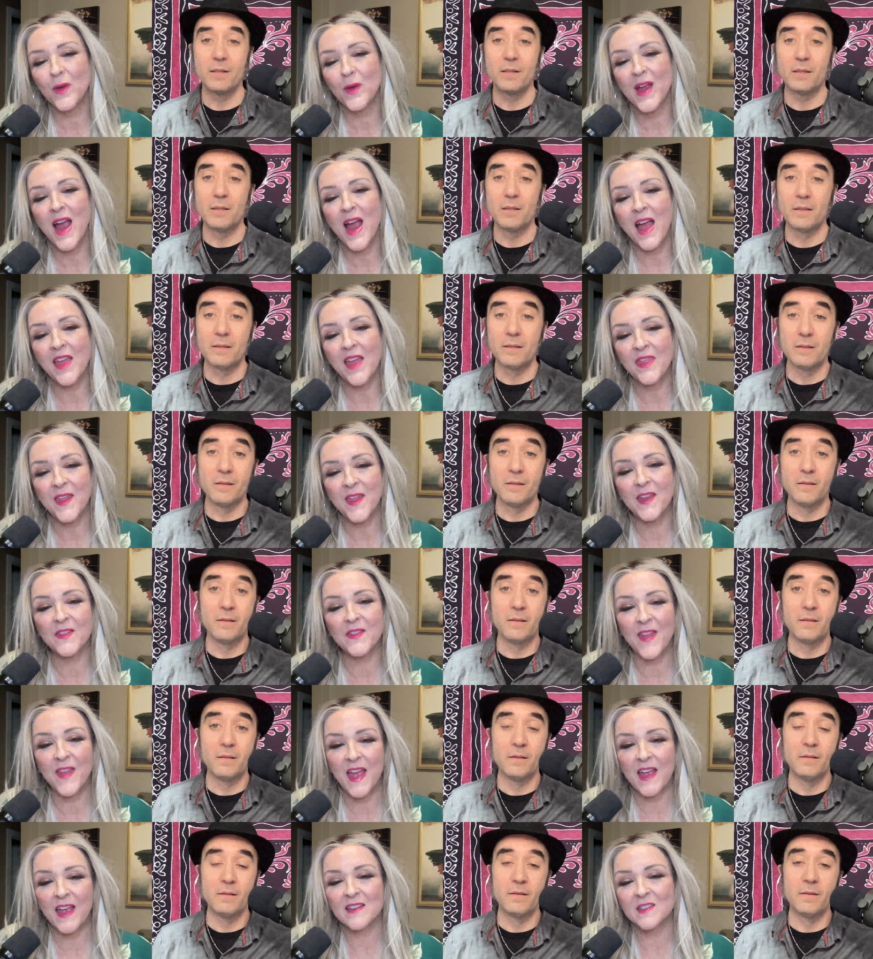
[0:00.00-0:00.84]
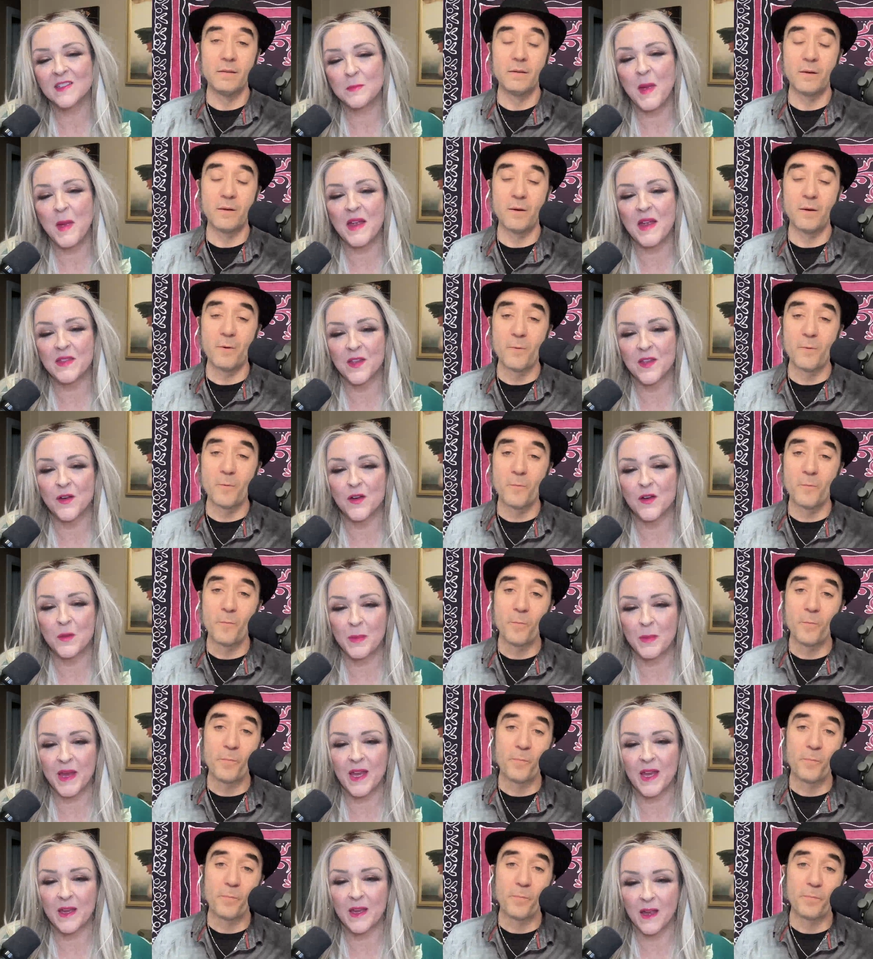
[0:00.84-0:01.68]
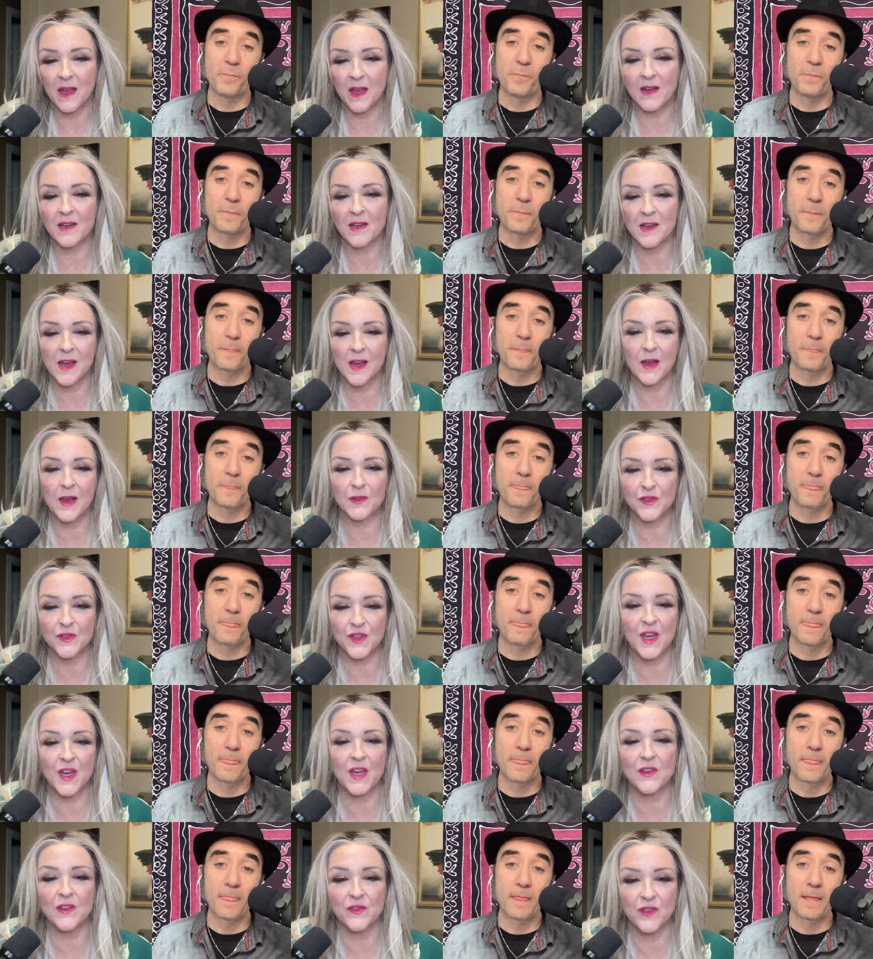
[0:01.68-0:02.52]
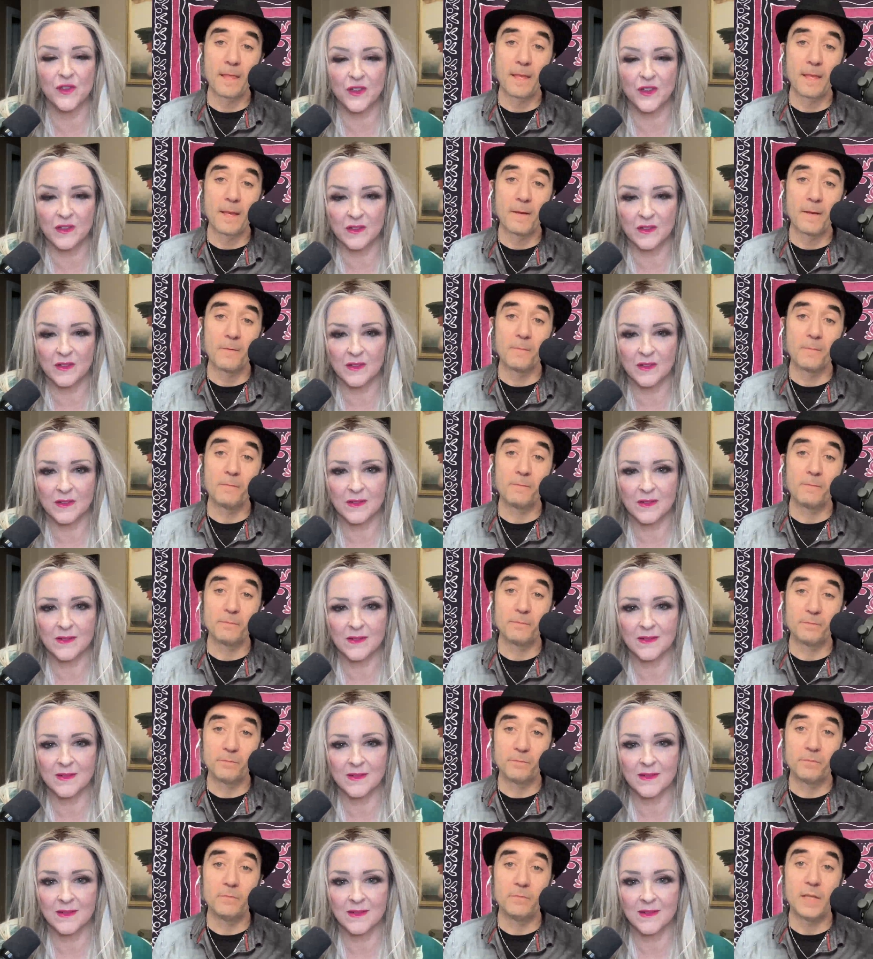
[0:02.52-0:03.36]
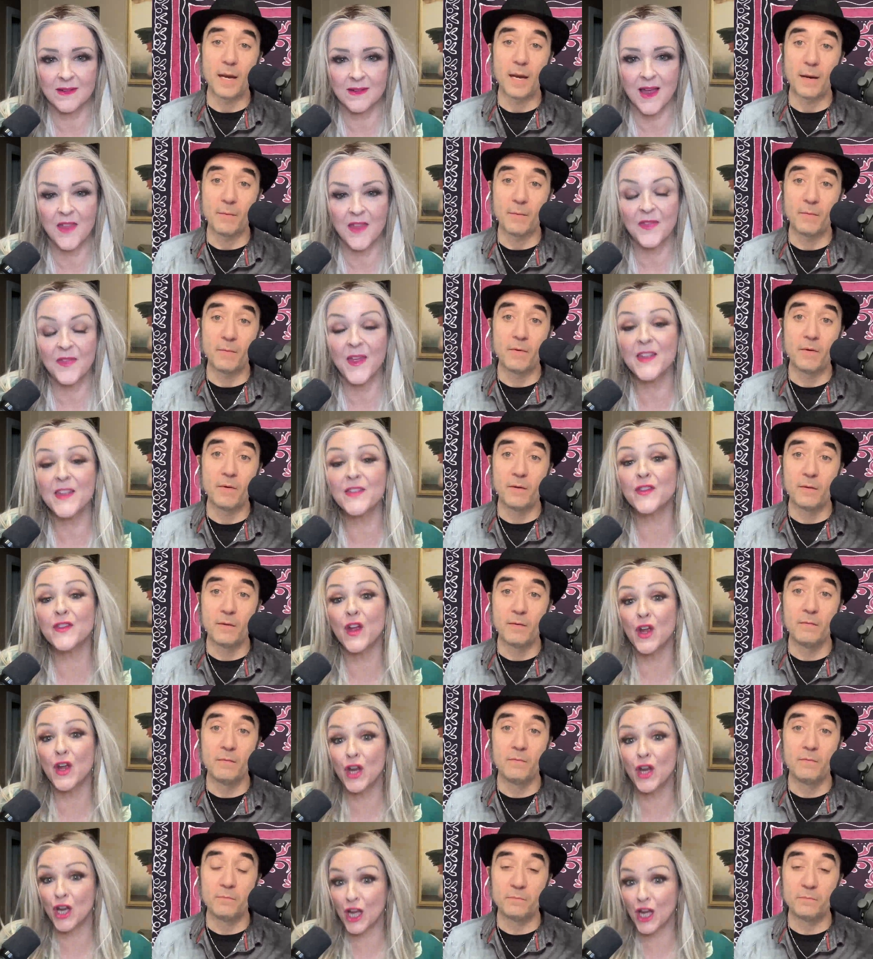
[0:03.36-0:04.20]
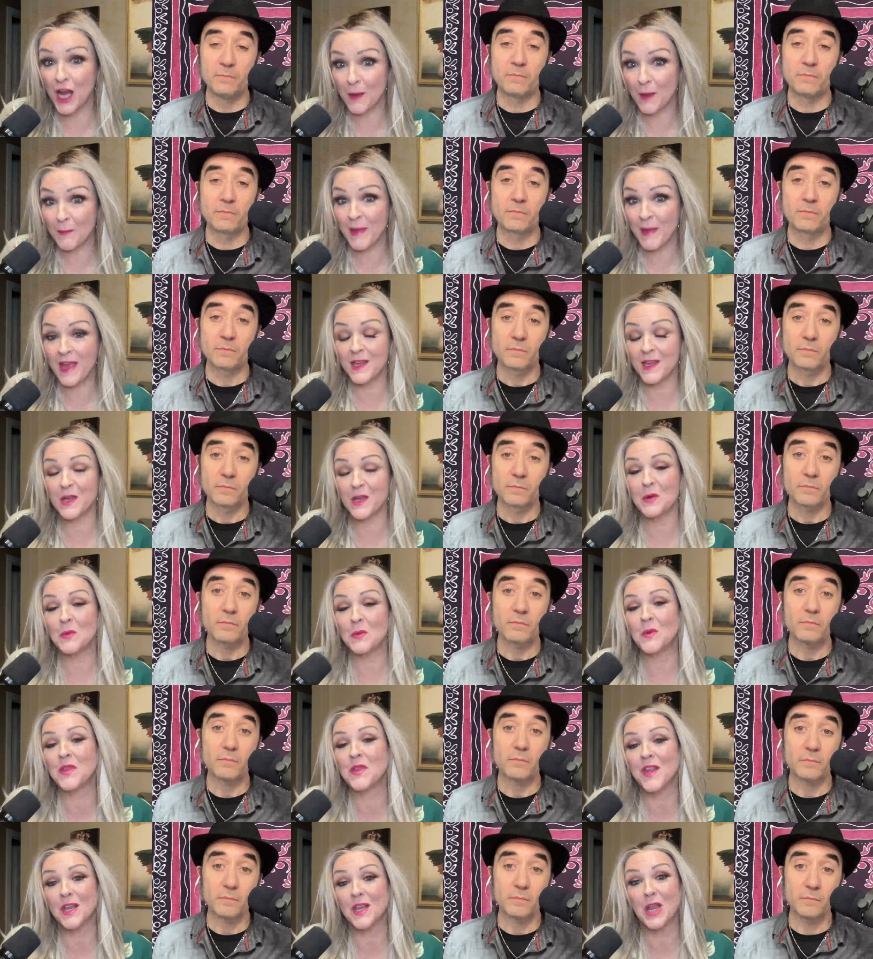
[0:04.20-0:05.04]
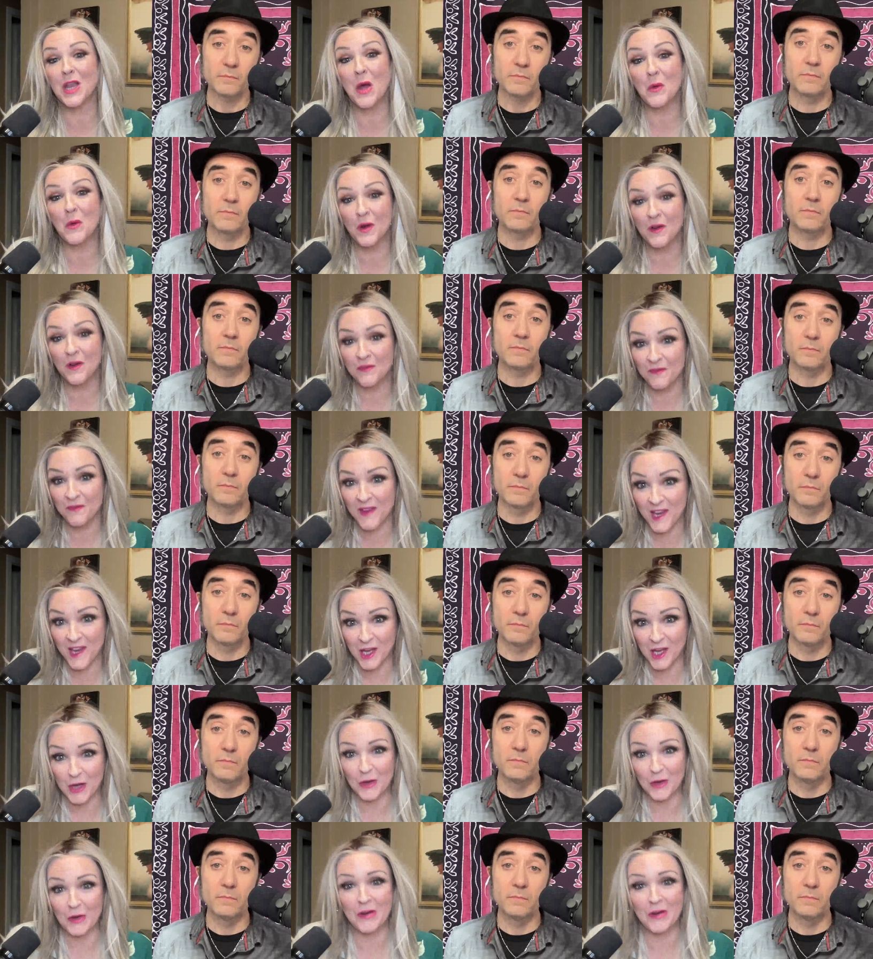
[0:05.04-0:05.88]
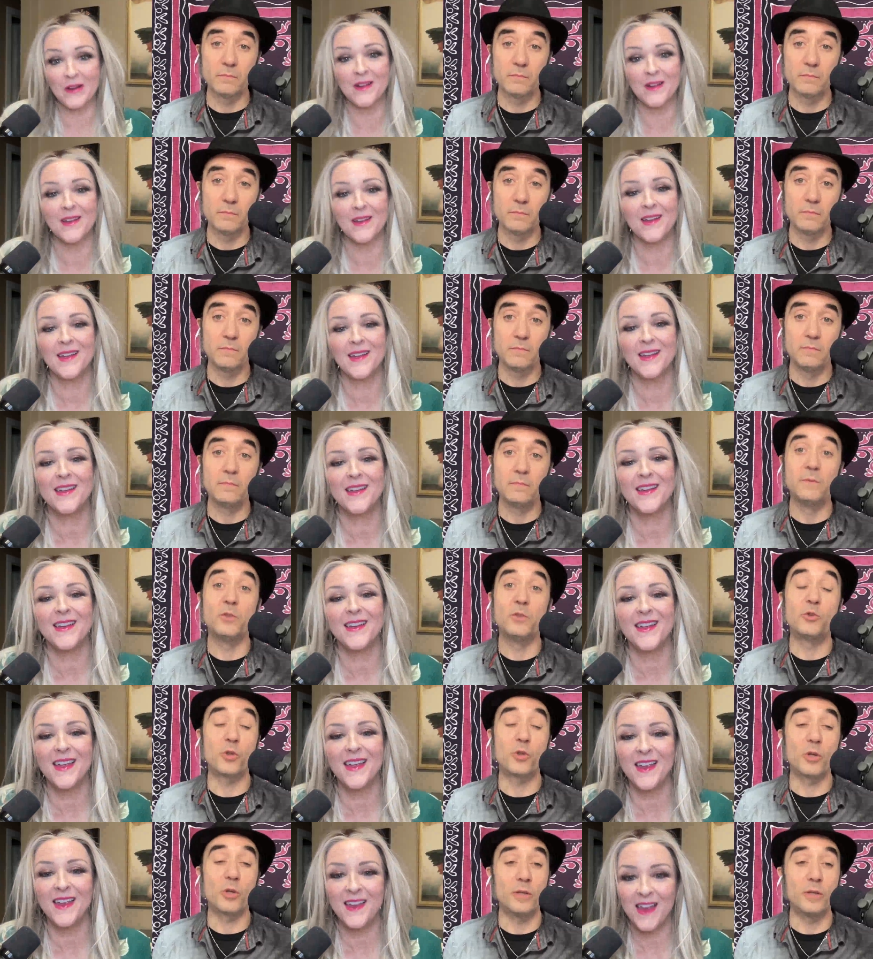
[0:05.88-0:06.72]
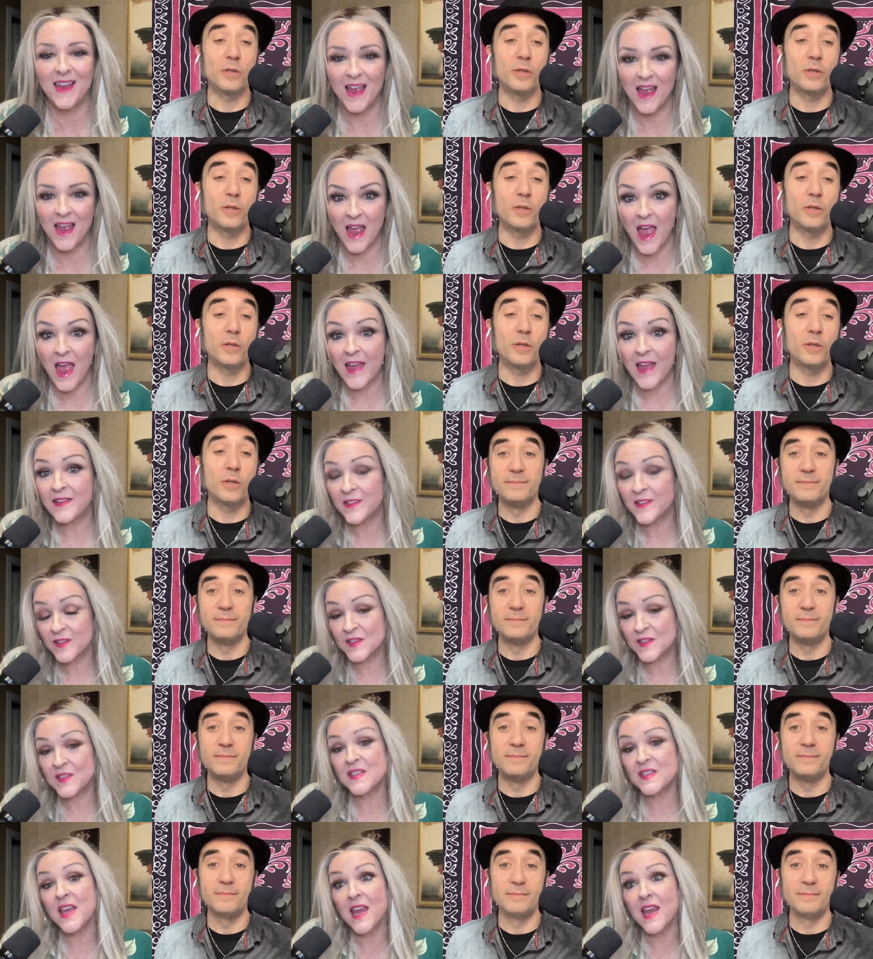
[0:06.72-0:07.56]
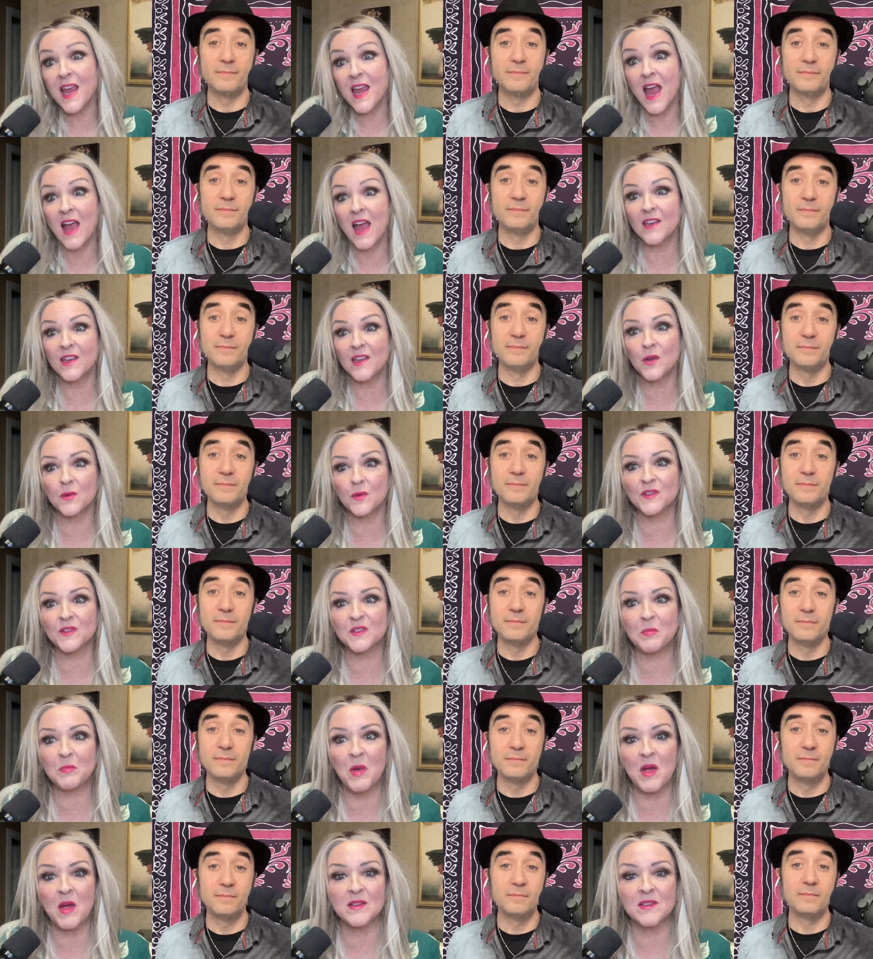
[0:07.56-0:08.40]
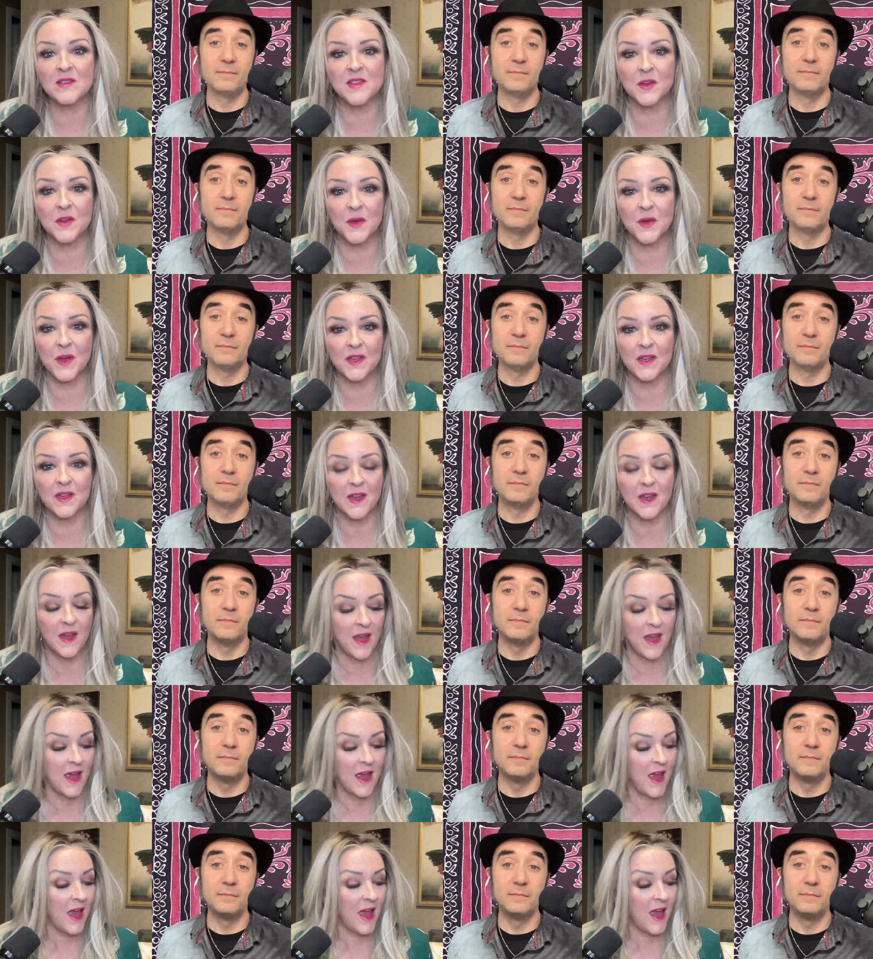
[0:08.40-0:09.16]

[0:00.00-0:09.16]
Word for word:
Speaker 1: agree i think they expect there to be a negotiation yeah i think they're going to come at you with a lower figure Sure. And see how you respond to it.